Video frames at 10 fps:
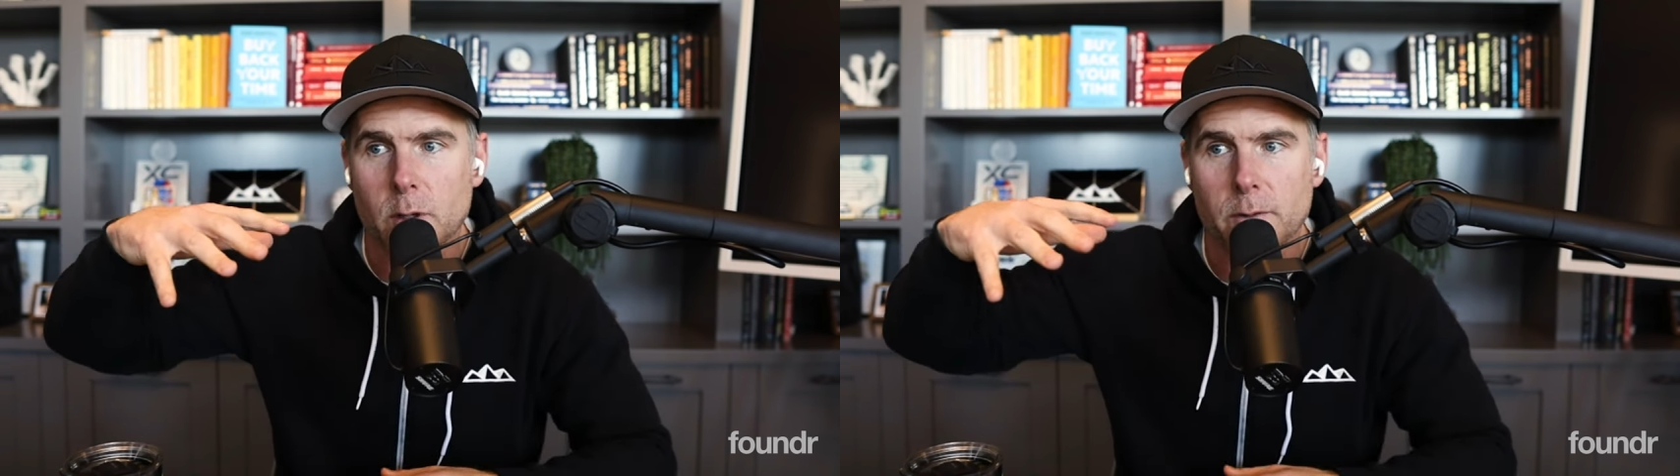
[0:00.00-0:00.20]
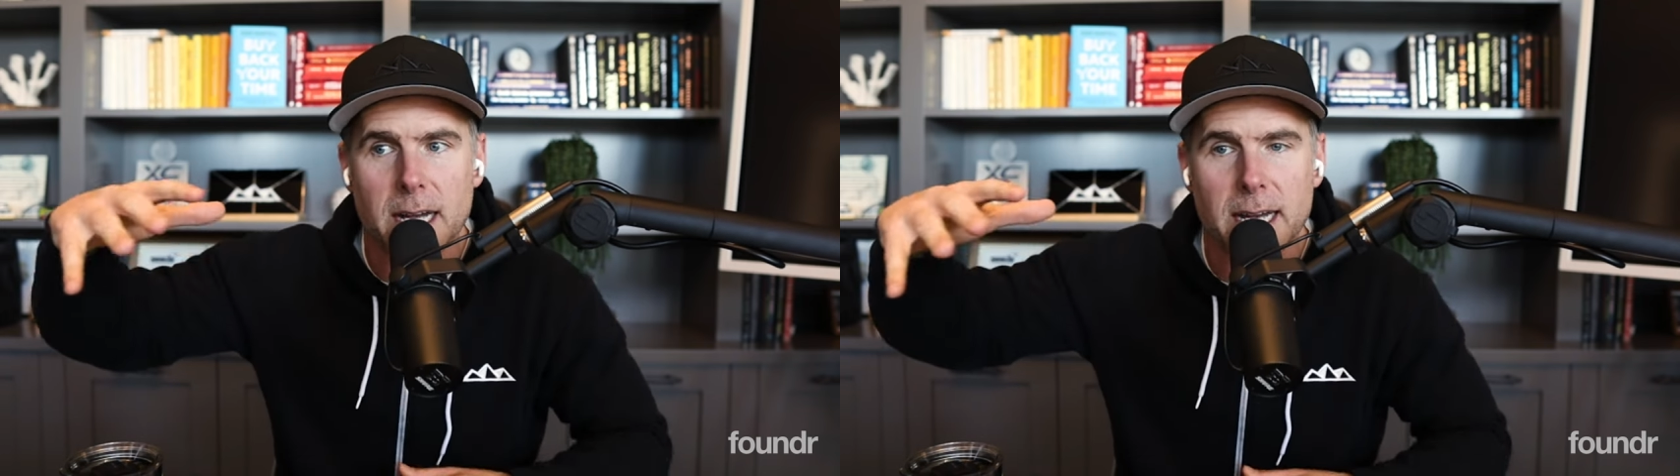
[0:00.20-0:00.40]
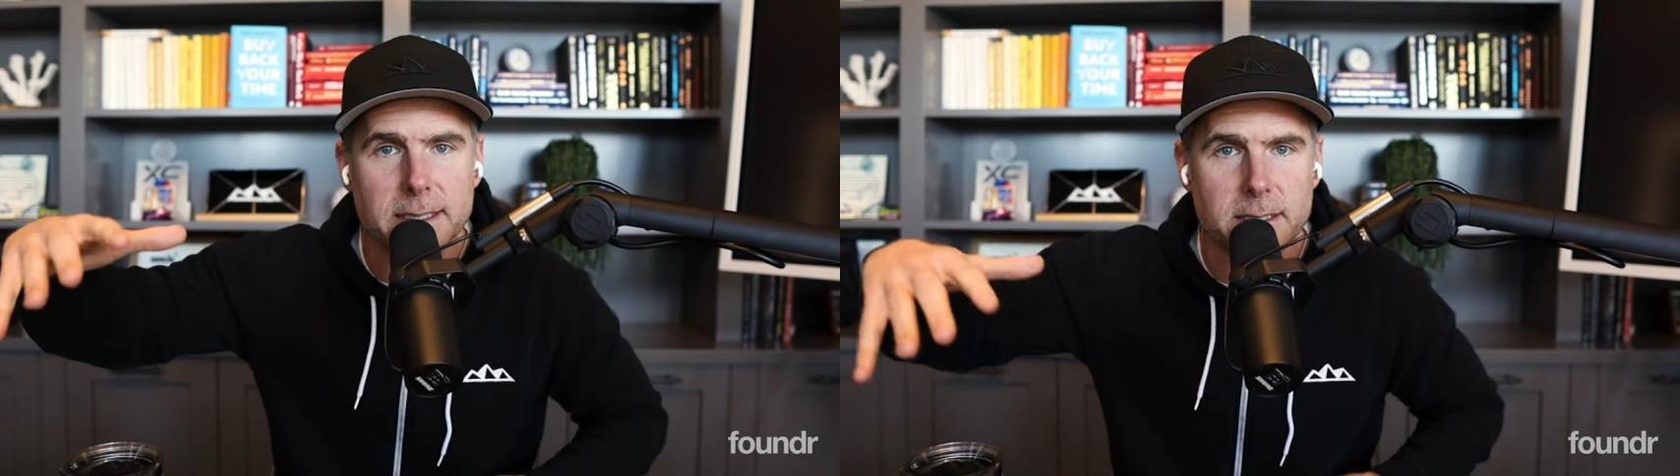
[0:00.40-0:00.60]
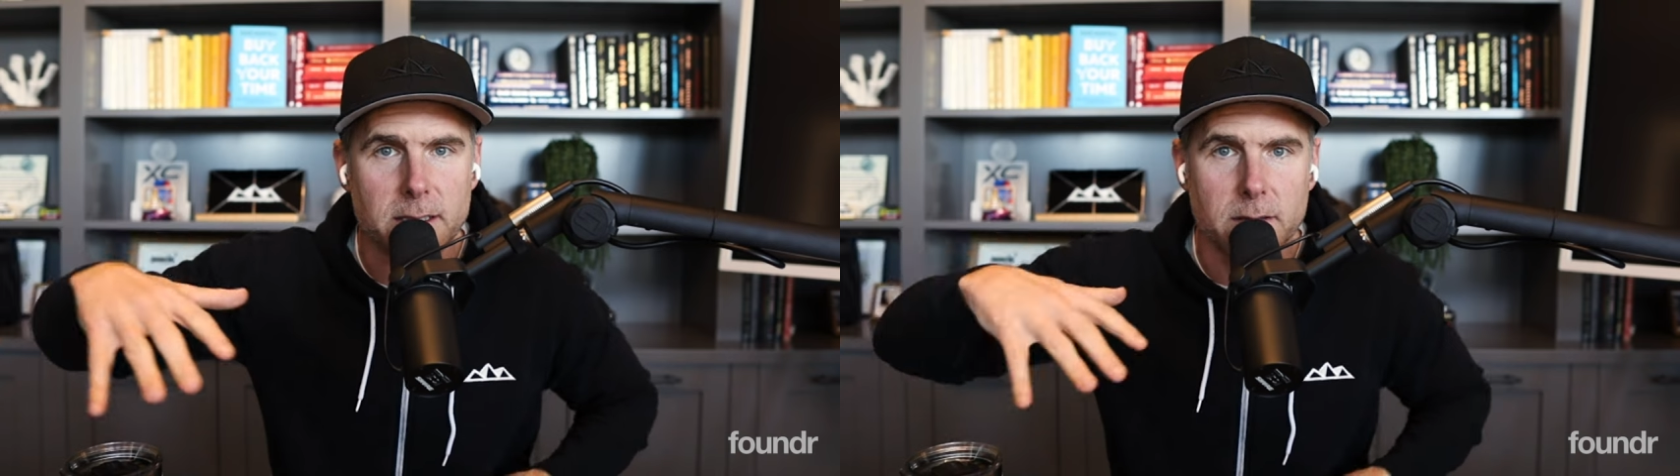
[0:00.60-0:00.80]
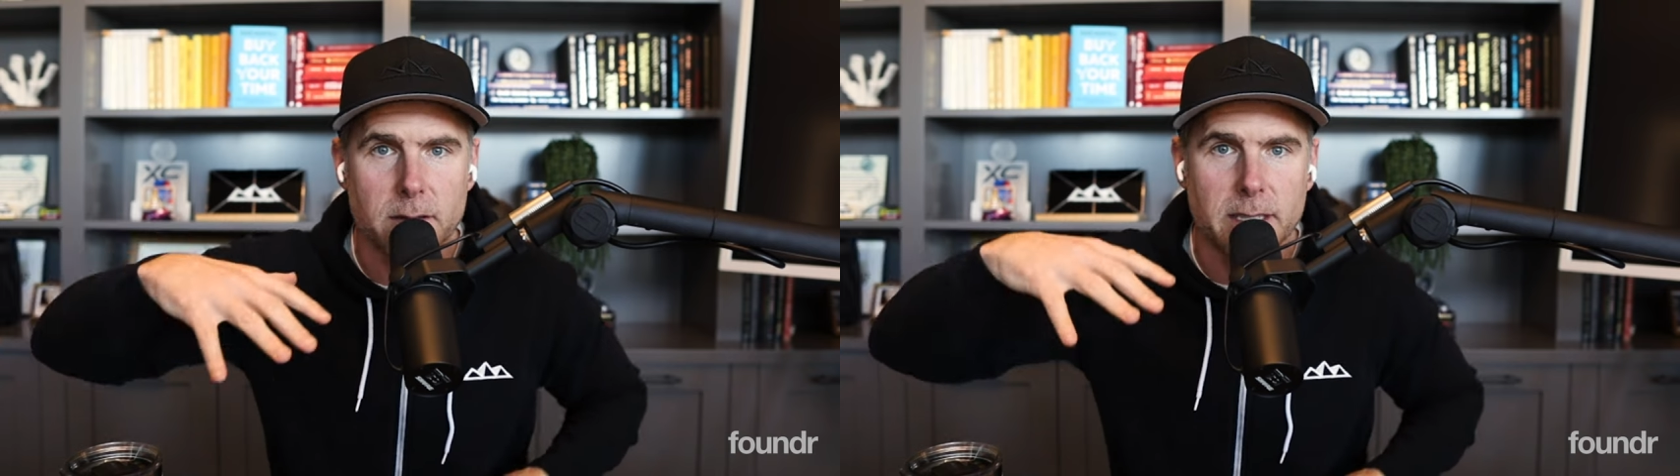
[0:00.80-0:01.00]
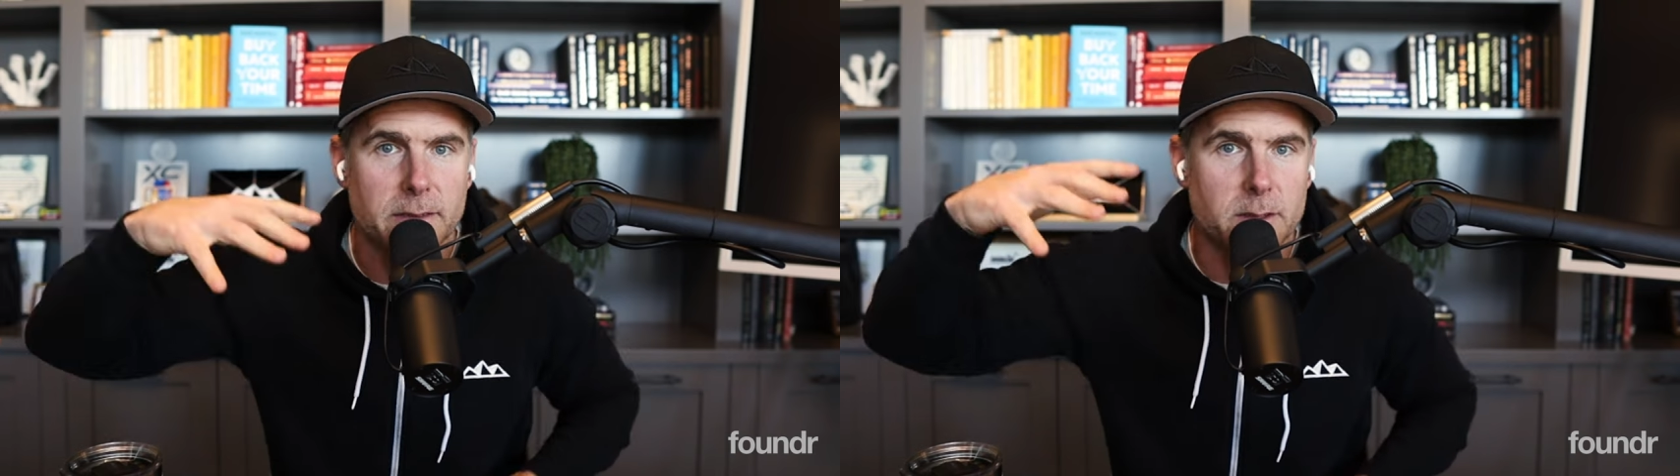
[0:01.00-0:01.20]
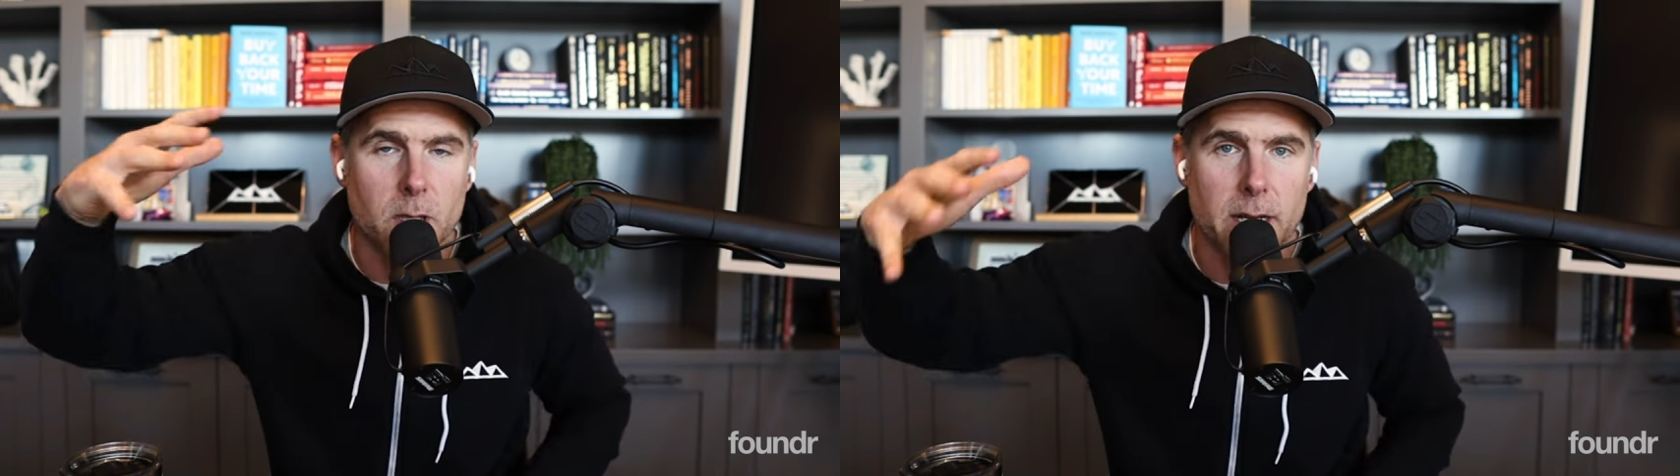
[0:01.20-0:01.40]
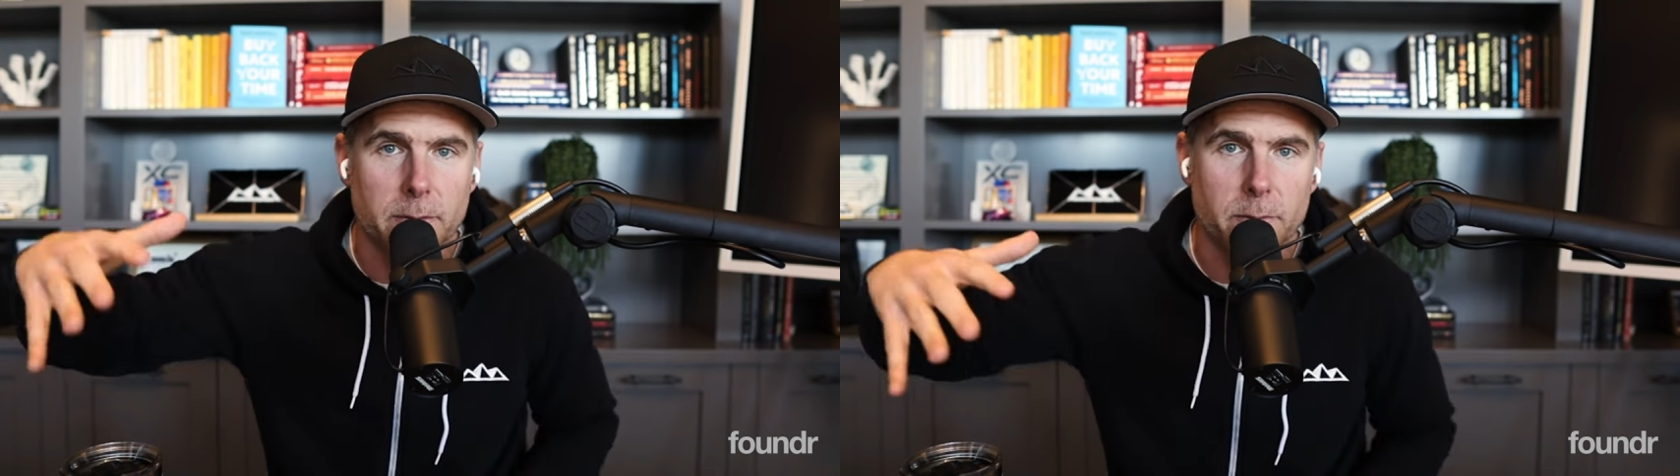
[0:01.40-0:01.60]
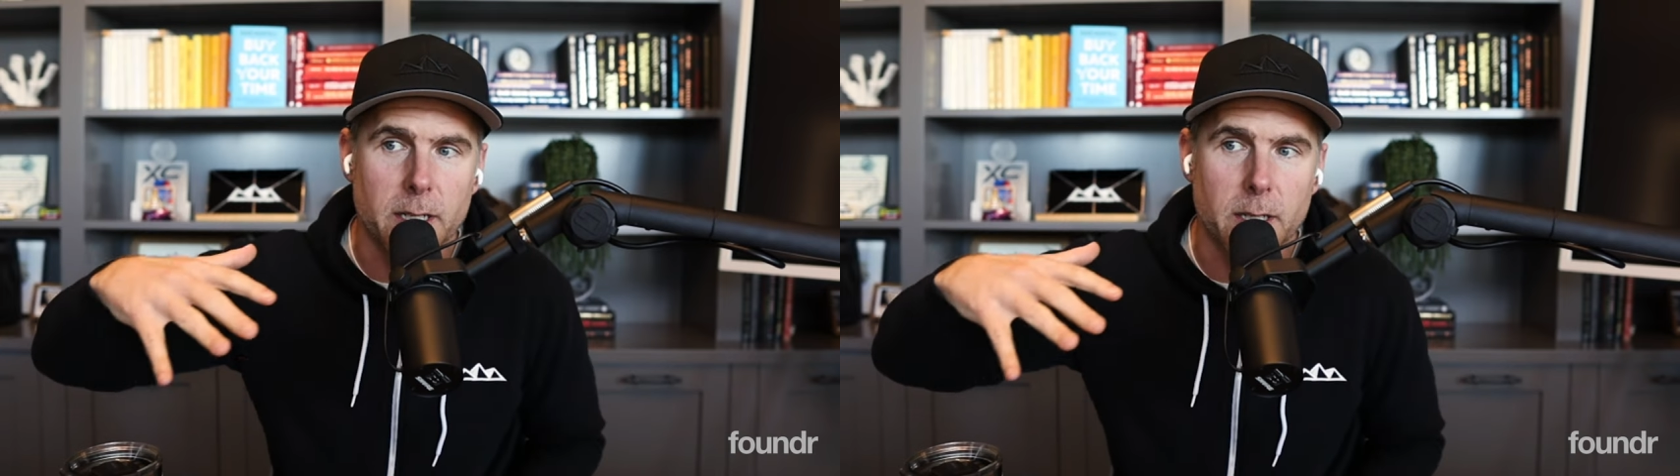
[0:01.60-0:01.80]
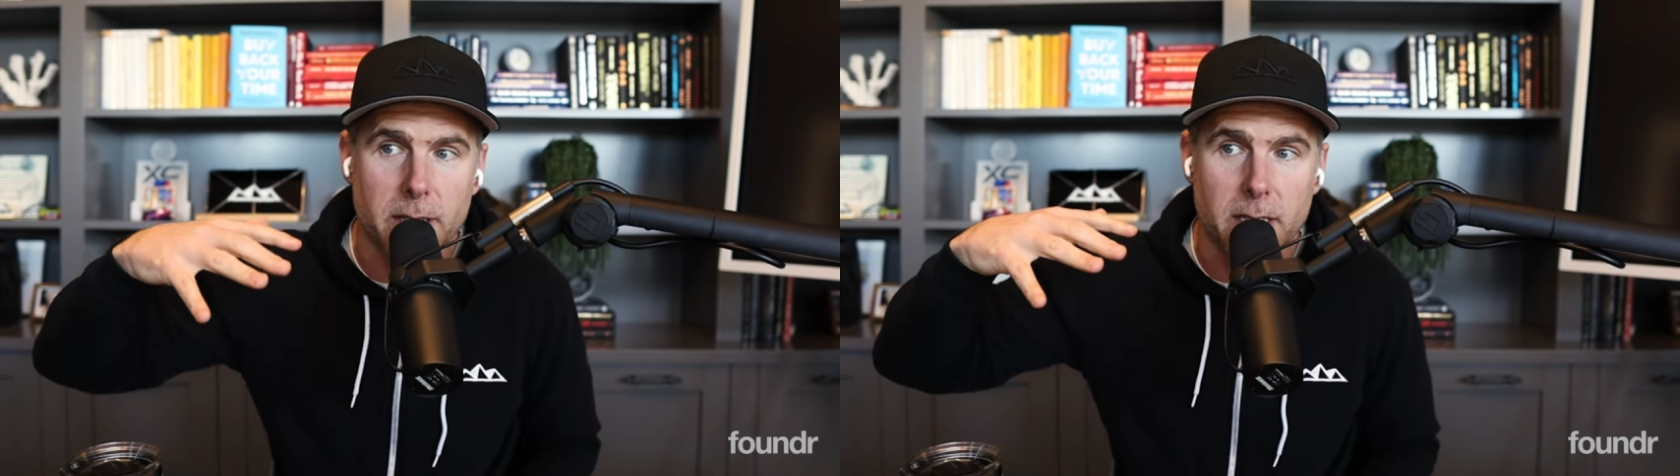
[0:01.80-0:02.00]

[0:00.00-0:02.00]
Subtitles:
provides and gives him a lot of freedom.